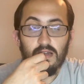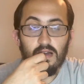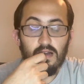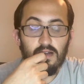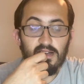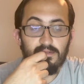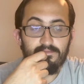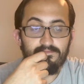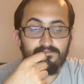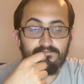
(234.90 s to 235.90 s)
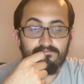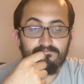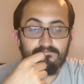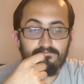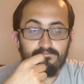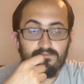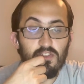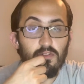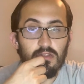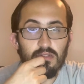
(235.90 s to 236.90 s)
Um,
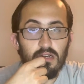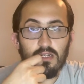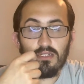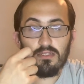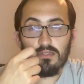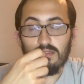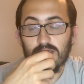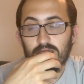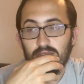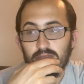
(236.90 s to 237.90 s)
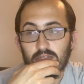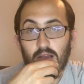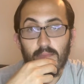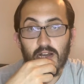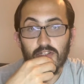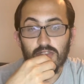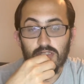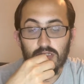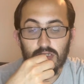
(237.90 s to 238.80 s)
doing not not much.